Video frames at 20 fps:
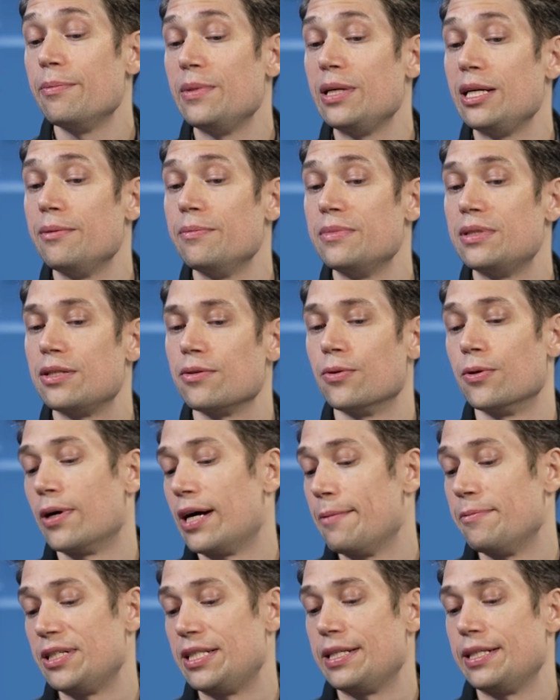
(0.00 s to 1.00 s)
memes, or
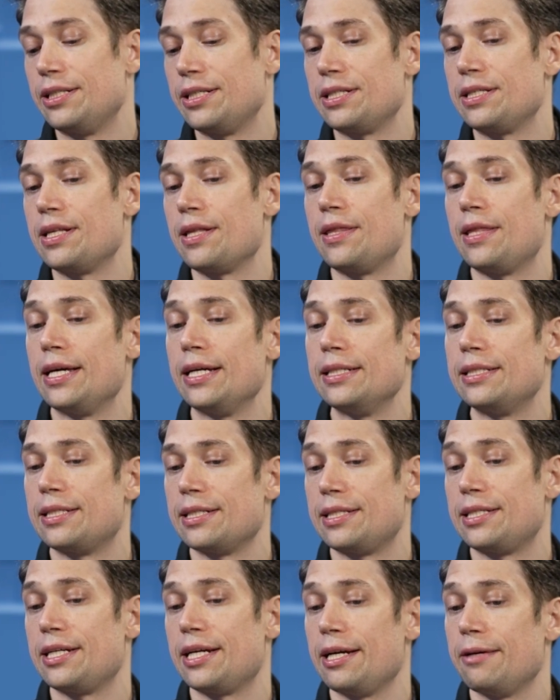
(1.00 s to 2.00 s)
I would say just the things
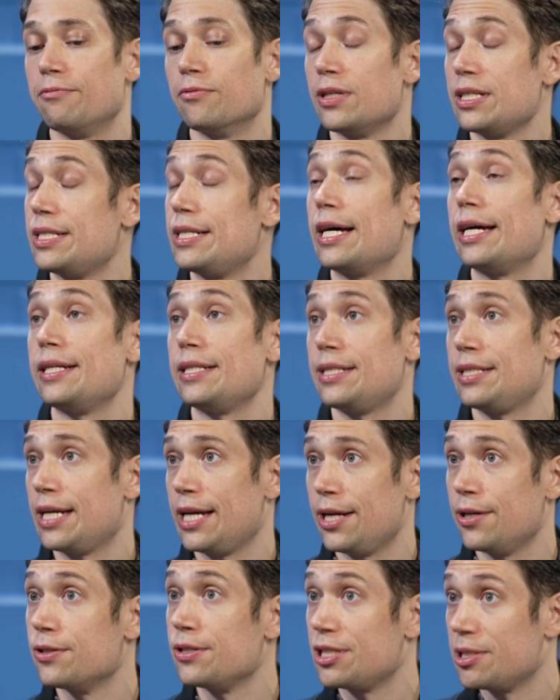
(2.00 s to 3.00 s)
that say Rustad is
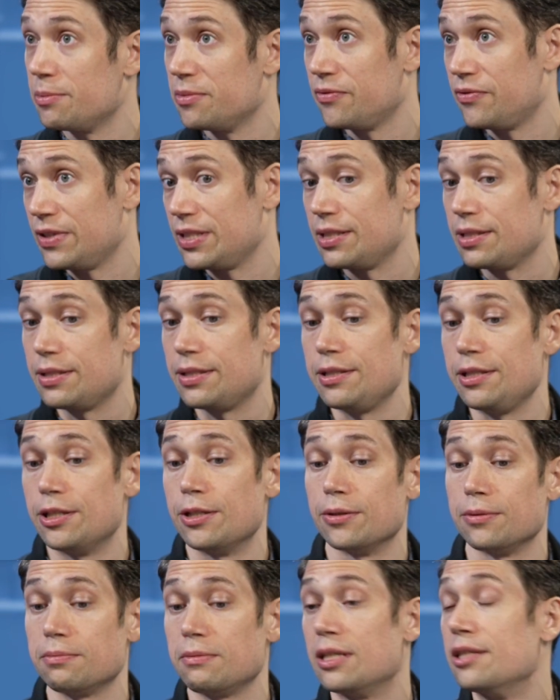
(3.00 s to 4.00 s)
saying, or some of his,
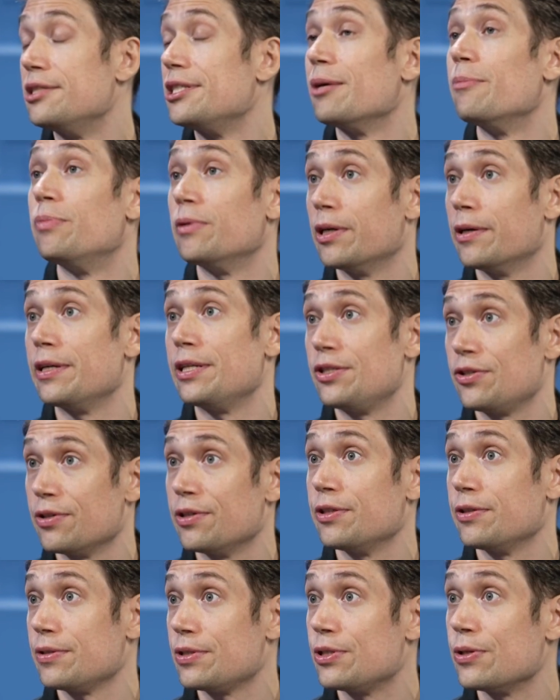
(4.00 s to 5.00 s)
contemporaries or
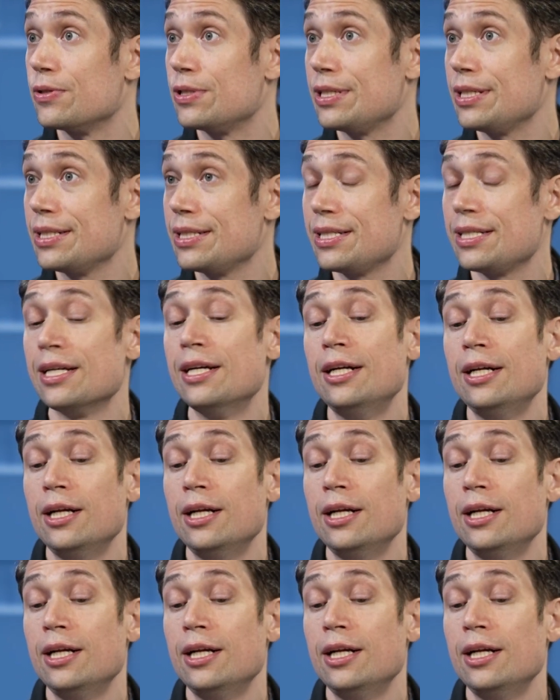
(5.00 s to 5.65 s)
other associates,